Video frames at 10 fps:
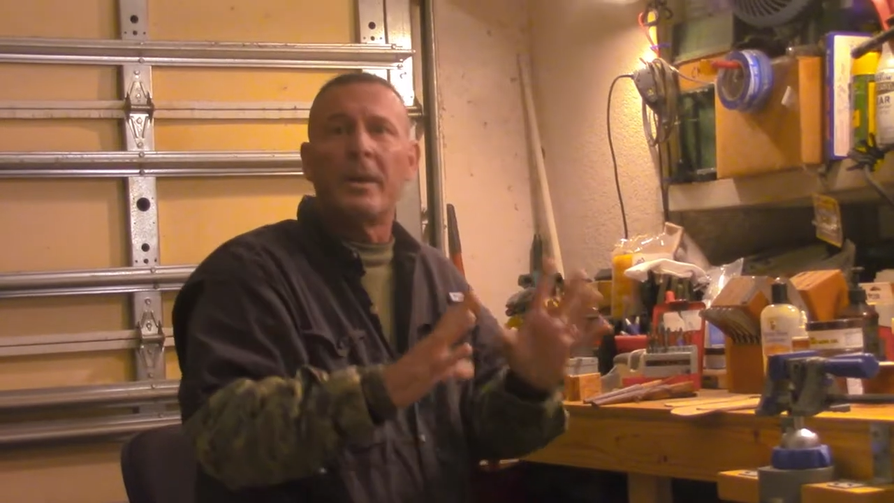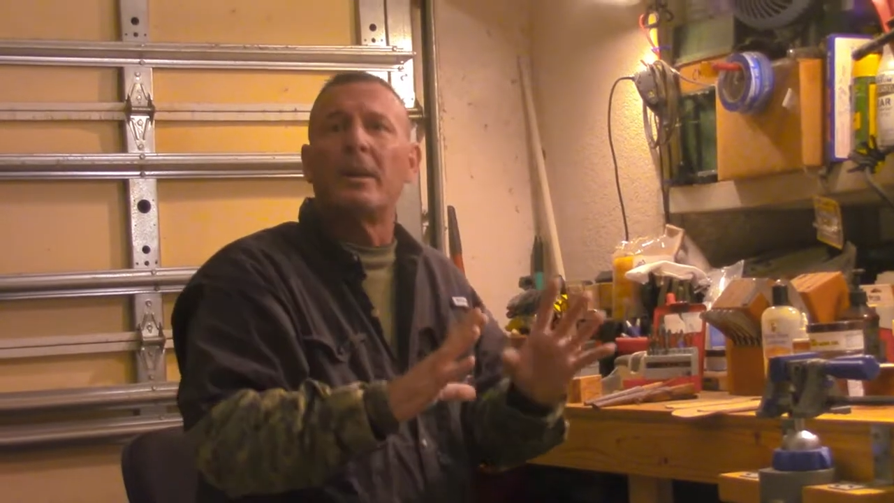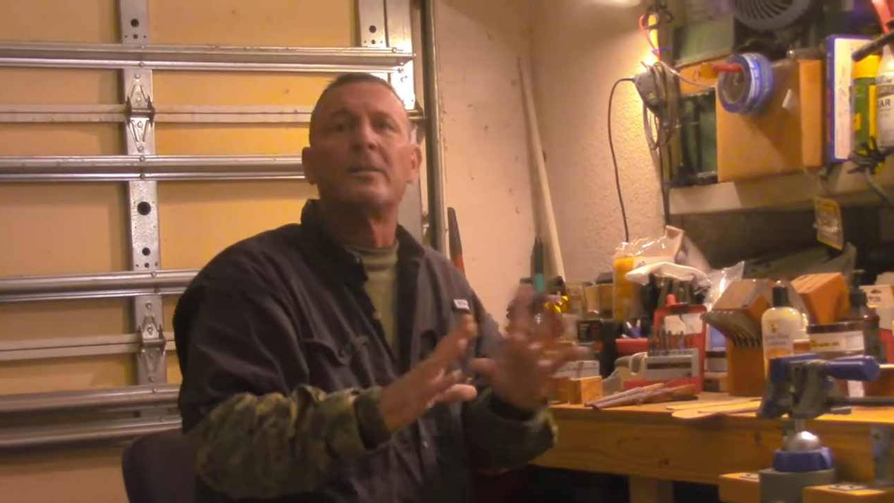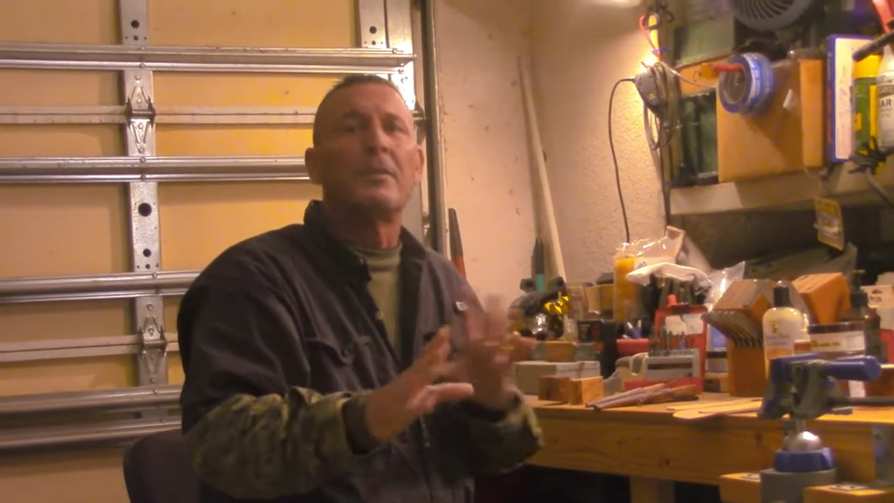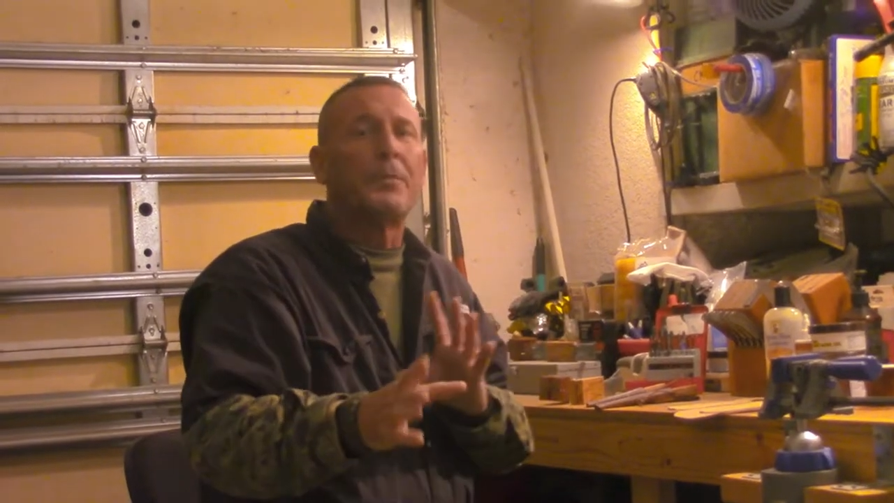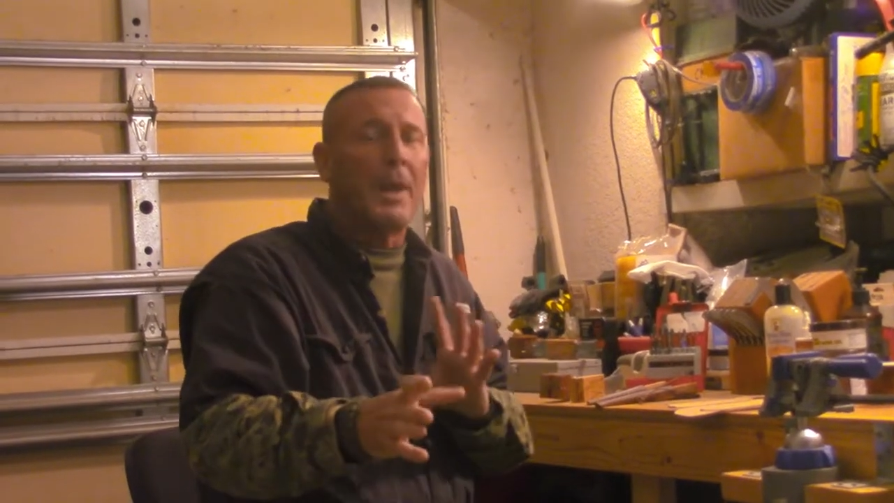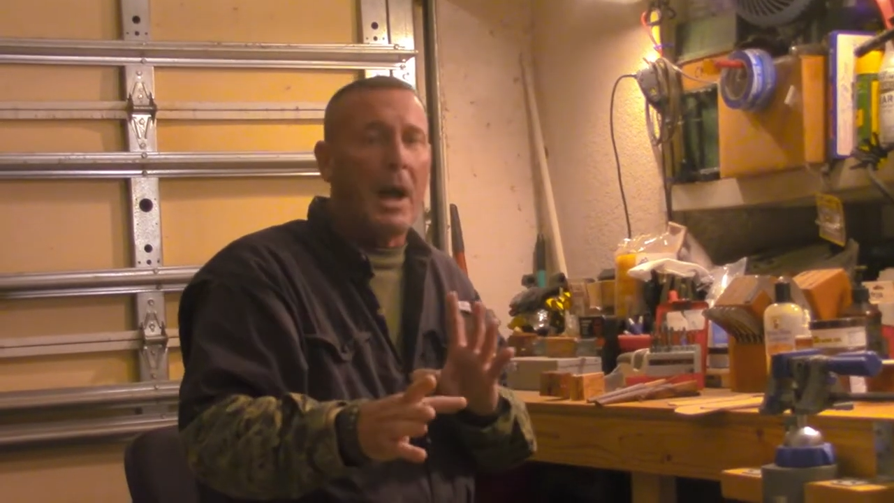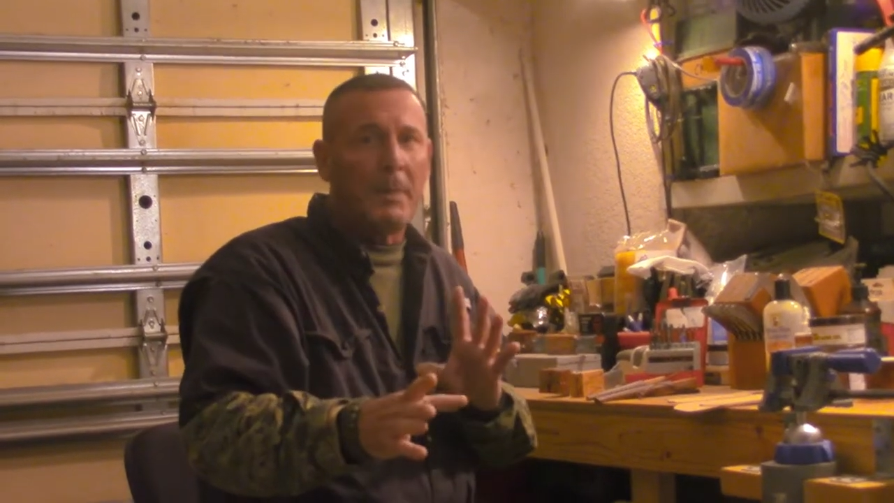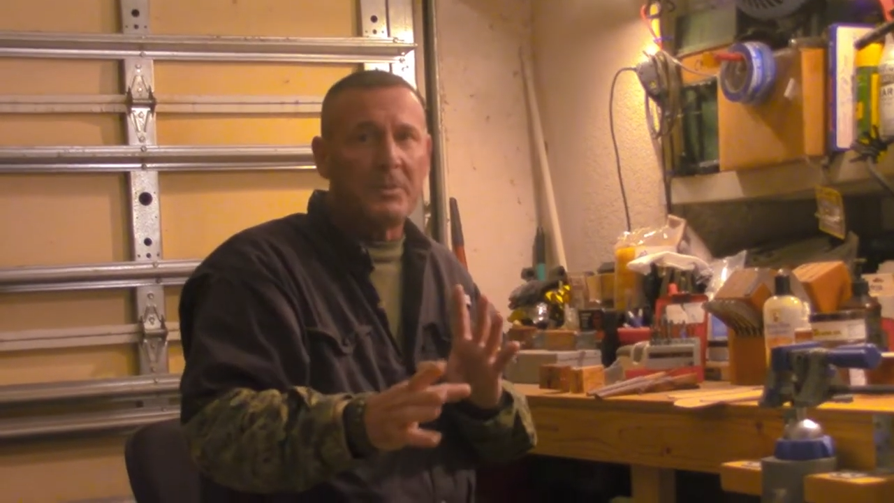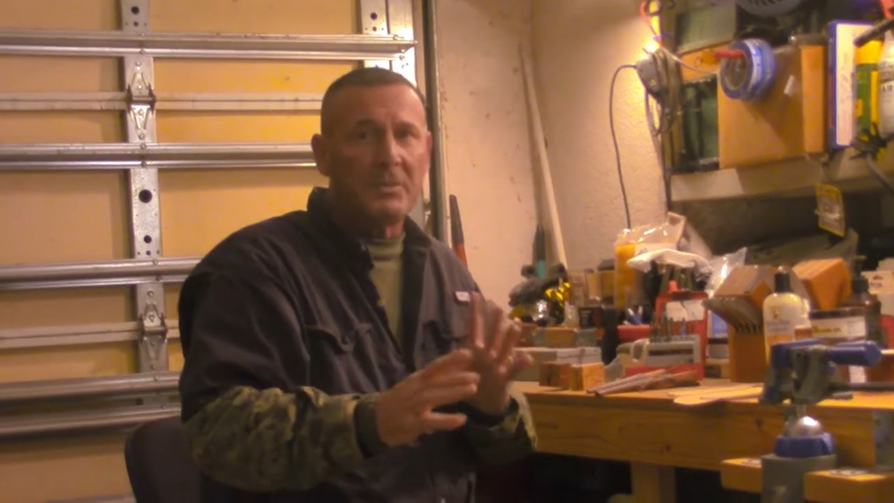on different
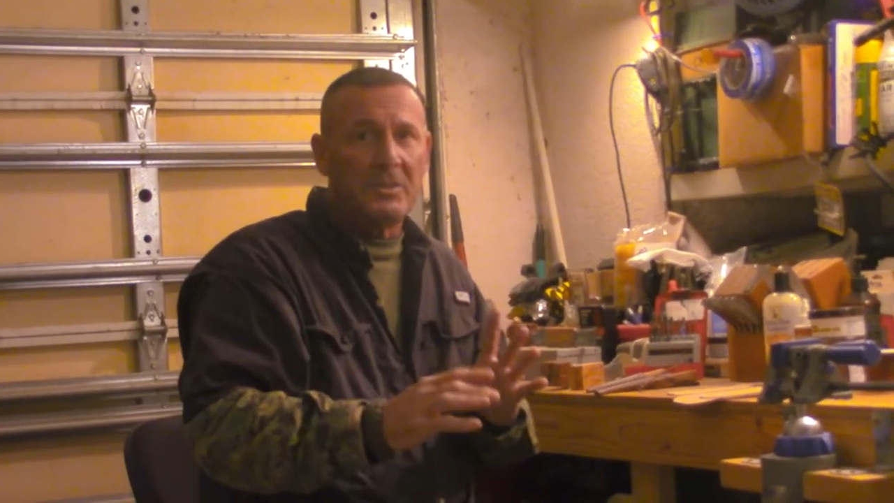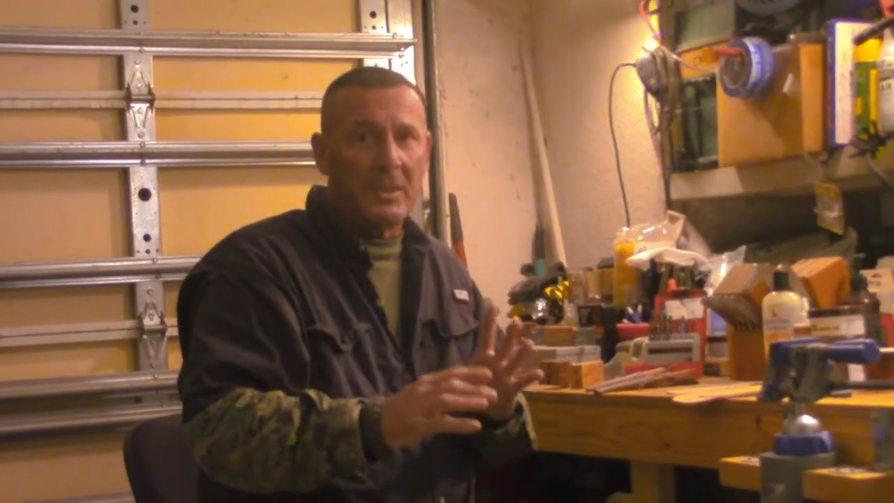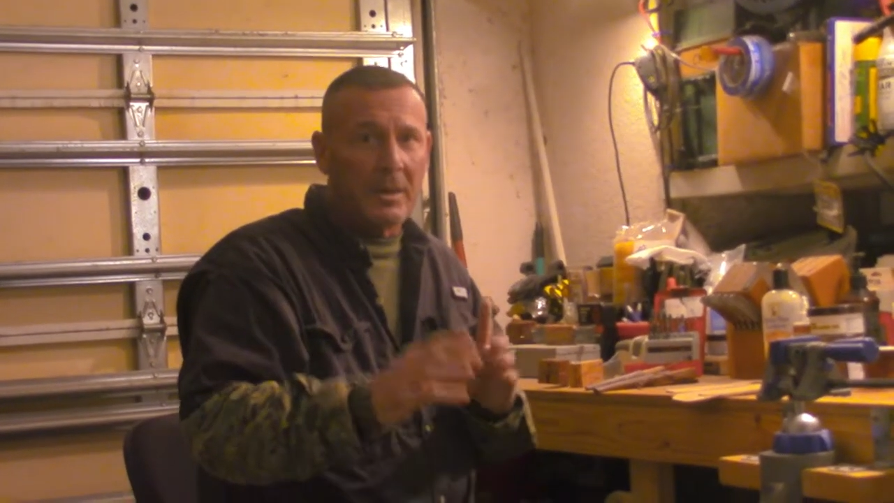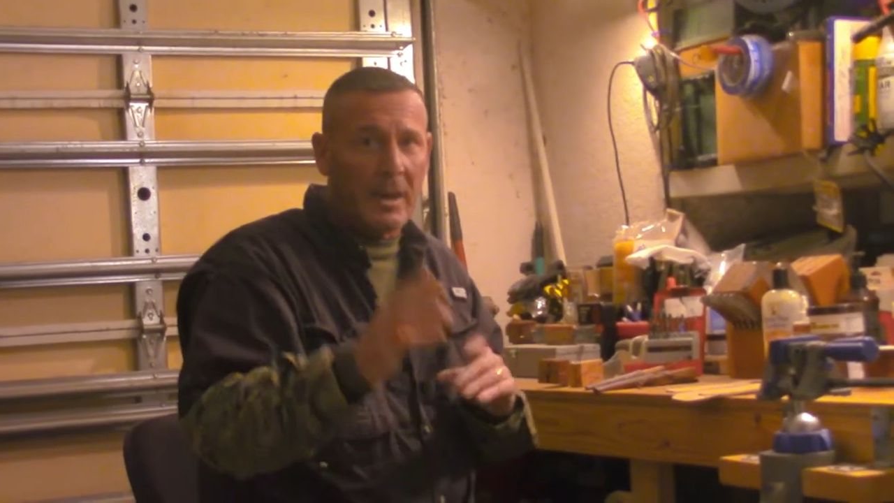options here.